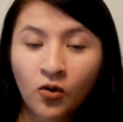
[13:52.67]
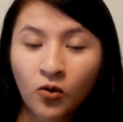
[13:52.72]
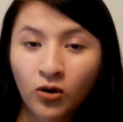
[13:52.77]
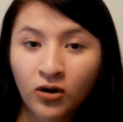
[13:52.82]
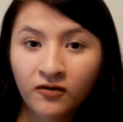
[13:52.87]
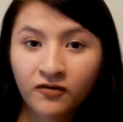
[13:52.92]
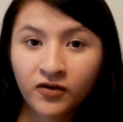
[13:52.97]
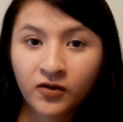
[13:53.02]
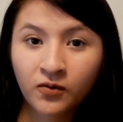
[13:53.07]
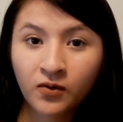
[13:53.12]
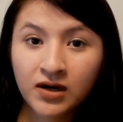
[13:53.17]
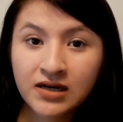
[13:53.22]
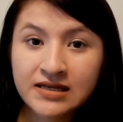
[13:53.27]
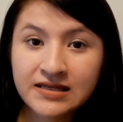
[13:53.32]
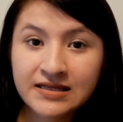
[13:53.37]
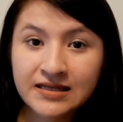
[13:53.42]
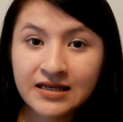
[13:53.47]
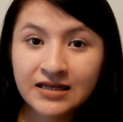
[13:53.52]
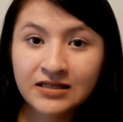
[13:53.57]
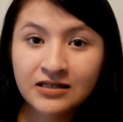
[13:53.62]
or if you want
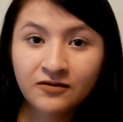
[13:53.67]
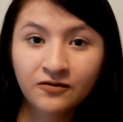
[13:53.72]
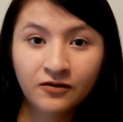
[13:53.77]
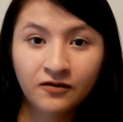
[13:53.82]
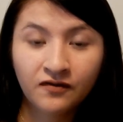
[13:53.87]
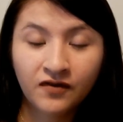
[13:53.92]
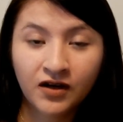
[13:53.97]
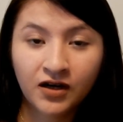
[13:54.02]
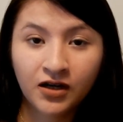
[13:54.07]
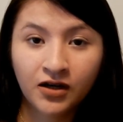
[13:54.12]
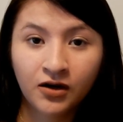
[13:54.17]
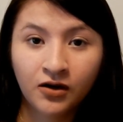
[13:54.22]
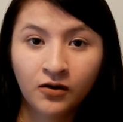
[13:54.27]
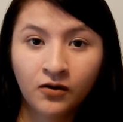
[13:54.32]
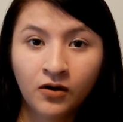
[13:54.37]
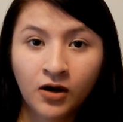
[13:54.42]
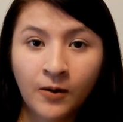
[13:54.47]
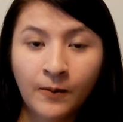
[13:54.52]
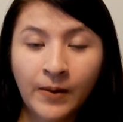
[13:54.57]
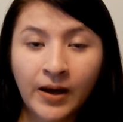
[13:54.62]
to see a different
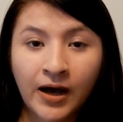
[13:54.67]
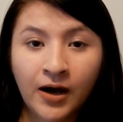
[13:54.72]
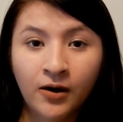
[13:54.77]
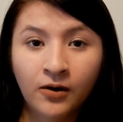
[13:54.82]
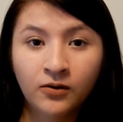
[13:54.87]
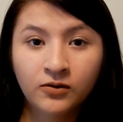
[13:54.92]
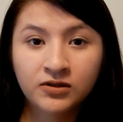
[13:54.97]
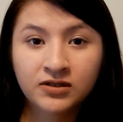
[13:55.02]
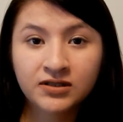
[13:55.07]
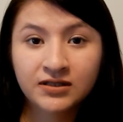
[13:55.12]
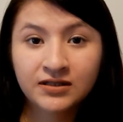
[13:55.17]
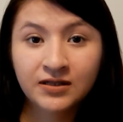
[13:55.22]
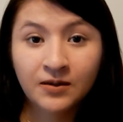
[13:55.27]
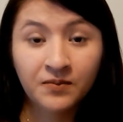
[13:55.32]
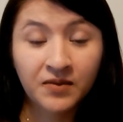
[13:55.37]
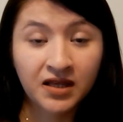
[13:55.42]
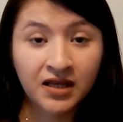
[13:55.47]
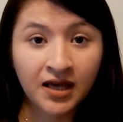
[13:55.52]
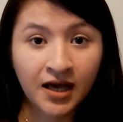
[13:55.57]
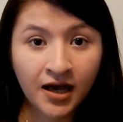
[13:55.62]
video about
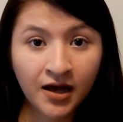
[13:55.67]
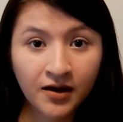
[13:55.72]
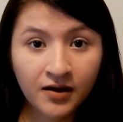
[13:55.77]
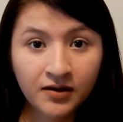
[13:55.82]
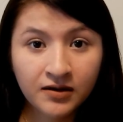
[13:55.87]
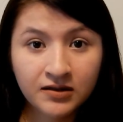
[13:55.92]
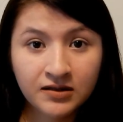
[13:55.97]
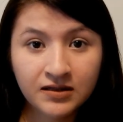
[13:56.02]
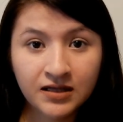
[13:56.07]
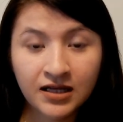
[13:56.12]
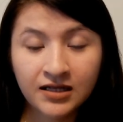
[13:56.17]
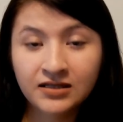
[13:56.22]
something else,